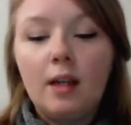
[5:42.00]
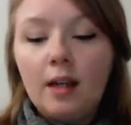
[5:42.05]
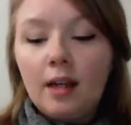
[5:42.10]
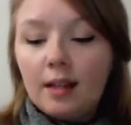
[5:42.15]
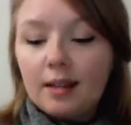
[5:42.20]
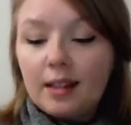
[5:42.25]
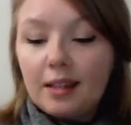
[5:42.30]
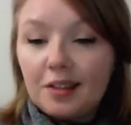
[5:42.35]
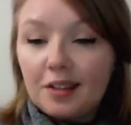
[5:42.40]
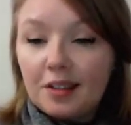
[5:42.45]

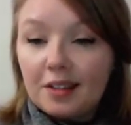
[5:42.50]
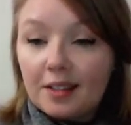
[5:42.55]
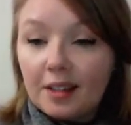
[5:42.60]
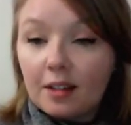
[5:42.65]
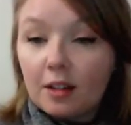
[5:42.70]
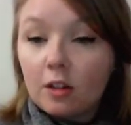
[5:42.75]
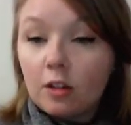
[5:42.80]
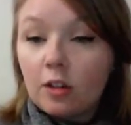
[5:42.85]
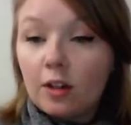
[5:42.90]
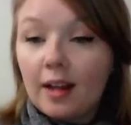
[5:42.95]
Let's take a
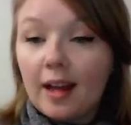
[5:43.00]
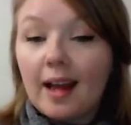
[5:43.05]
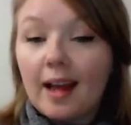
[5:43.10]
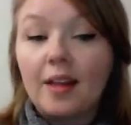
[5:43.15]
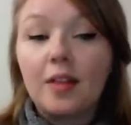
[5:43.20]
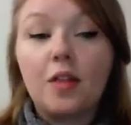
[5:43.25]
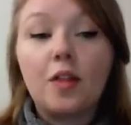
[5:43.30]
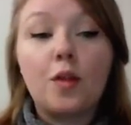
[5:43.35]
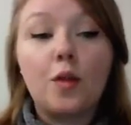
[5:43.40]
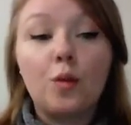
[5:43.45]
look at
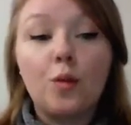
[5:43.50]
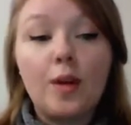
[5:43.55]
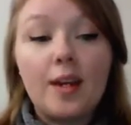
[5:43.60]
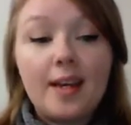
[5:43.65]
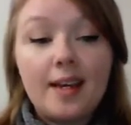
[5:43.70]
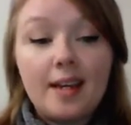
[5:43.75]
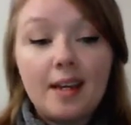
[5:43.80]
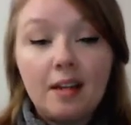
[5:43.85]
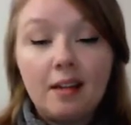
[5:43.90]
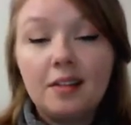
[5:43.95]

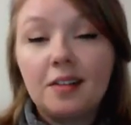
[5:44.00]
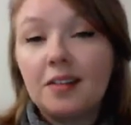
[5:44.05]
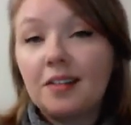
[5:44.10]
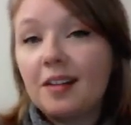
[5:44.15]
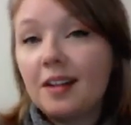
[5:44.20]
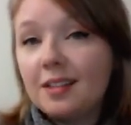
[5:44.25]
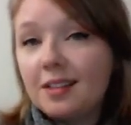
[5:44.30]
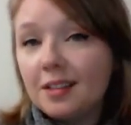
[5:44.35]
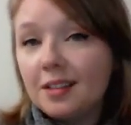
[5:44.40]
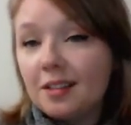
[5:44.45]
3
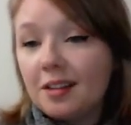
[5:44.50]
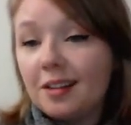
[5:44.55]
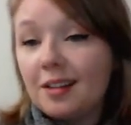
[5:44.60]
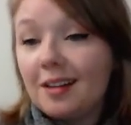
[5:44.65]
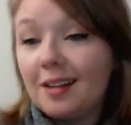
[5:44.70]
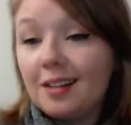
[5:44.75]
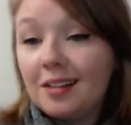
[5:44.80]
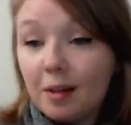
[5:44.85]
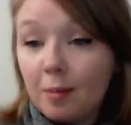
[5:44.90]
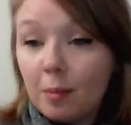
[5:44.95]
sentence
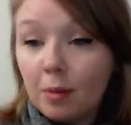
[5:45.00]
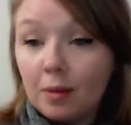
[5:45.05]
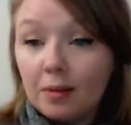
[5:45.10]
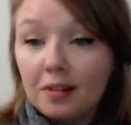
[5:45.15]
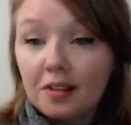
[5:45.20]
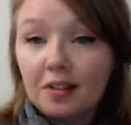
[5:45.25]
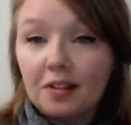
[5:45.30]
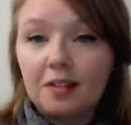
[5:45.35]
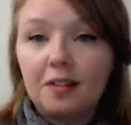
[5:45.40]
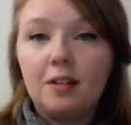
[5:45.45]

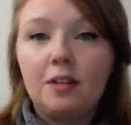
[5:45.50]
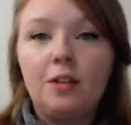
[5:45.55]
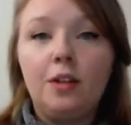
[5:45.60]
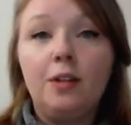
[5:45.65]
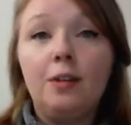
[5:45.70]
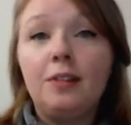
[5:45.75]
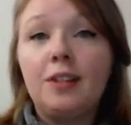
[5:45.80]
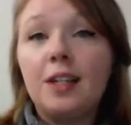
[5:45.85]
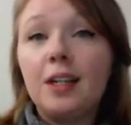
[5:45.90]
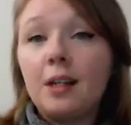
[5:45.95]
examples
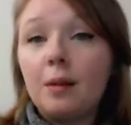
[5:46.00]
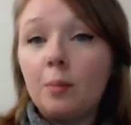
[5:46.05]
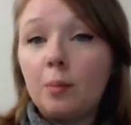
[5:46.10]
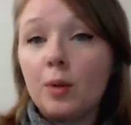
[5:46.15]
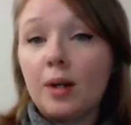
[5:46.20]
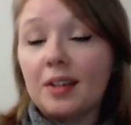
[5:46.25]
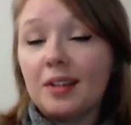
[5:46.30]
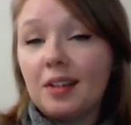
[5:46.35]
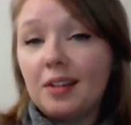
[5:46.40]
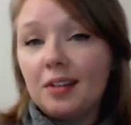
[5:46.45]
using
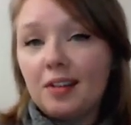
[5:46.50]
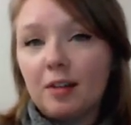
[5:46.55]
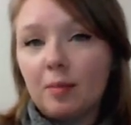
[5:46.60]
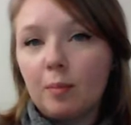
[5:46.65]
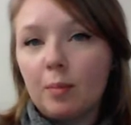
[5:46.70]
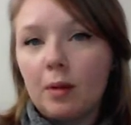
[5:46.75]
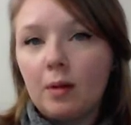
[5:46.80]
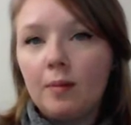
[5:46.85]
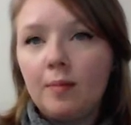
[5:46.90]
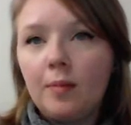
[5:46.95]
present
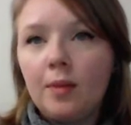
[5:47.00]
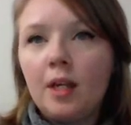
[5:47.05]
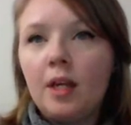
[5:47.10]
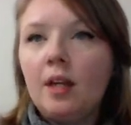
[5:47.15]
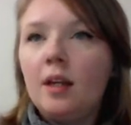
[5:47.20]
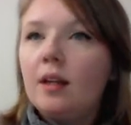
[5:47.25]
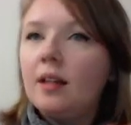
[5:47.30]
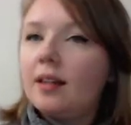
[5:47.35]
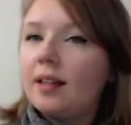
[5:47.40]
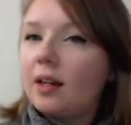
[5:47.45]
simple
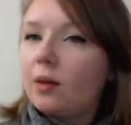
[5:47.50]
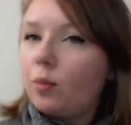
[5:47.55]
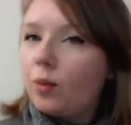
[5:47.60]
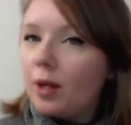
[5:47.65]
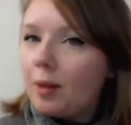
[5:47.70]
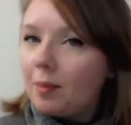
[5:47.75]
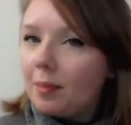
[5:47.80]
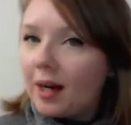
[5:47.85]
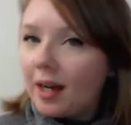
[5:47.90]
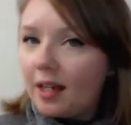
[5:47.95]
that we
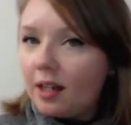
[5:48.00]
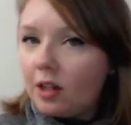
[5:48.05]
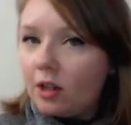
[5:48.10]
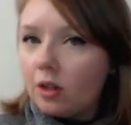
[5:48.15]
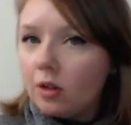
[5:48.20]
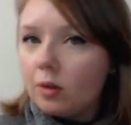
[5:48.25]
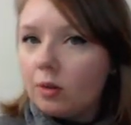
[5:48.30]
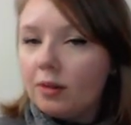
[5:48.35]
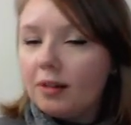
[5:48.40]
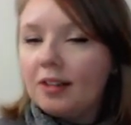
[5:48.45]
might
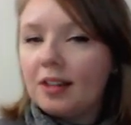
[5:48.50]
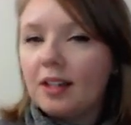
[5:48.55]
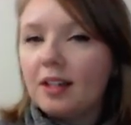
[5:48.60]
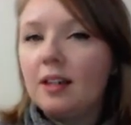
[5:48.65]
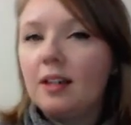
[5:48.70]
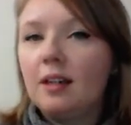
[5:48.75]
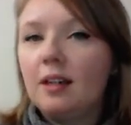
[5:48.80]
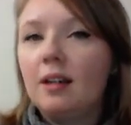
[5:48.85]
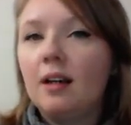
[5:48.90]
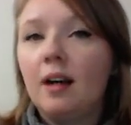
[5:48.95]
use
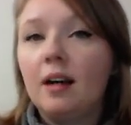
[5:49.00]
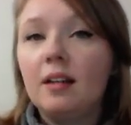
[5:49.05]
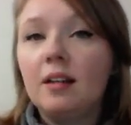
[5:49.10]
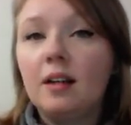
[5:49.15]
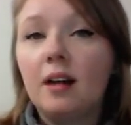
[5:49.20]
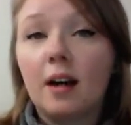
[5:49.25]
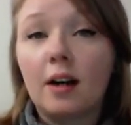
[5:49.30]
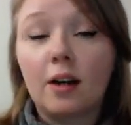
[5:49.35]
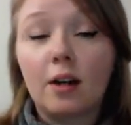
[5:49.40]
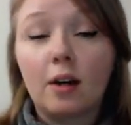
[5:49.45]
in
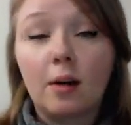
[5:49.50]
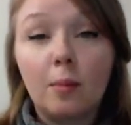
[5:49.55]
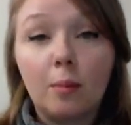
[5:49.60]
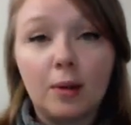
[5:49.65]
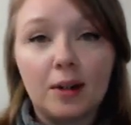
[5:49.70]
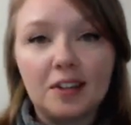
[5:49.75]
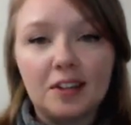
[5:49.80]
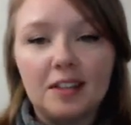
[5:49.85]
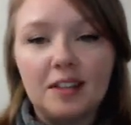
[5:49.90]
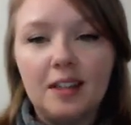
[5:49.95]
our
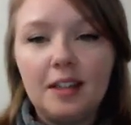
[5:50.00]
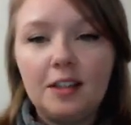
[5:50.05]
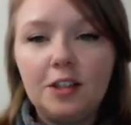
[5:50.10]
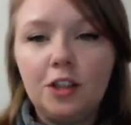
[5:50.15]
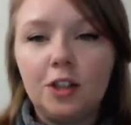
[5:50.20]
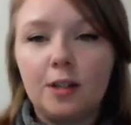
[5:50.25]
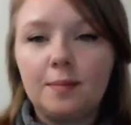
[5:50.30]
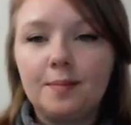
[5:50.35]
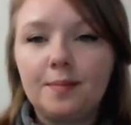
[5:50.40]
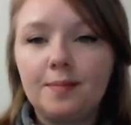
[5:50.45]
presentation.
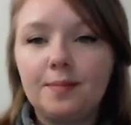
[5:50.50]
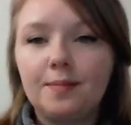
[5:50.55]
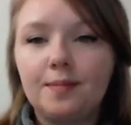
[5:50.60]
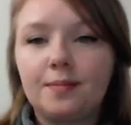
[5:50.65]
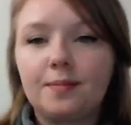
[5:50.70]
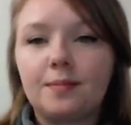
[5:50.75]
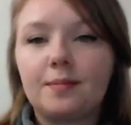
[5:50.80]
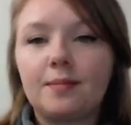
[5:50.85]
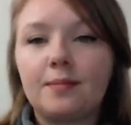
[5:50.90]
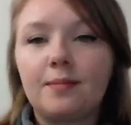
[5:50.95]

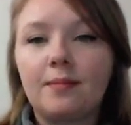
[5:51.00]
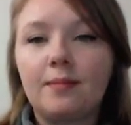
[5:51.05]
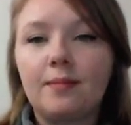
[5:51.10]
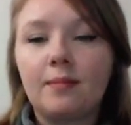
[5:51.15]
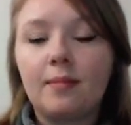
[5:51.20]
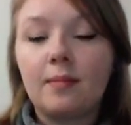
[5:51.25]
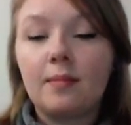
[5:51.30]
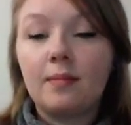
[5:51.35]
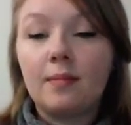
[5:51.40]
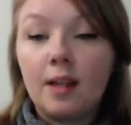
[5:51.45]

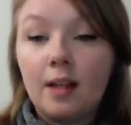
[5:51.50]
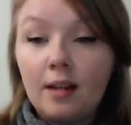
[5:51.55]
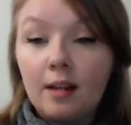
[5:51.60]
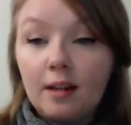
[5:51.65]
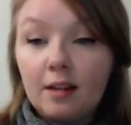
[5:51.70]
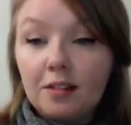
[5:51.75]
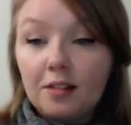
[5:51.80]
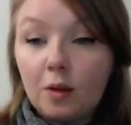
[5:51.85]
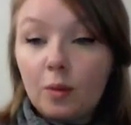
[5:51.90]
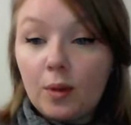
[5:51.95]

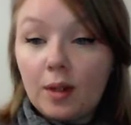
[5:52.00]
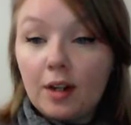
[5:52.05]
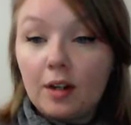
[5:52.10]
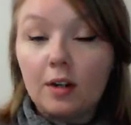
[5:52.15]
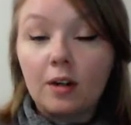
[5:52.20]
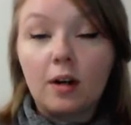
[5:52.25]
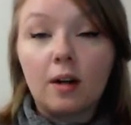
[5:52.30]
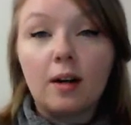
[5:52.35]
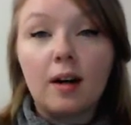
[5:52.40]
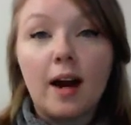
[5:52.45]
So here
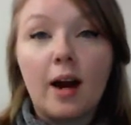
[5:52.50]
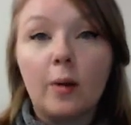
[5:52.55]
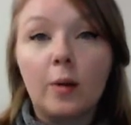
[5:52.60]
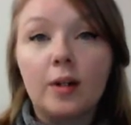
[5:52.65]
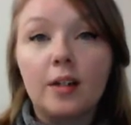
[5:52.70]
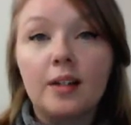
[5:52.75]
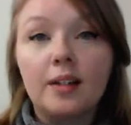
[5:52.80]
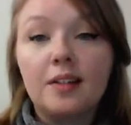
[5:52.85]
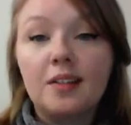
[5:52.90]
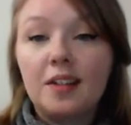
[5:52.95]
are our
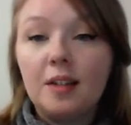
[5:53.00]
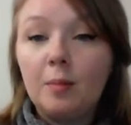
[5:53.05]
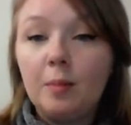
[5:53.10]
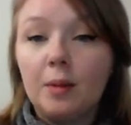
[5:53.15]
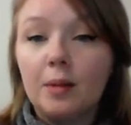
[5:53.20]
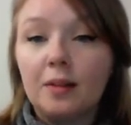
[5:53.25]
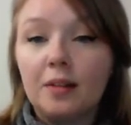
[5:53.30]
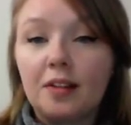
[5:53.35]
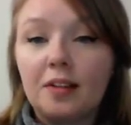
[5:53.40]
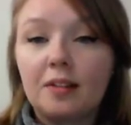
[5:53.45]

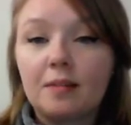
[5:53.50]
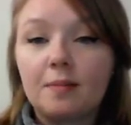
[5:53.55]
examples.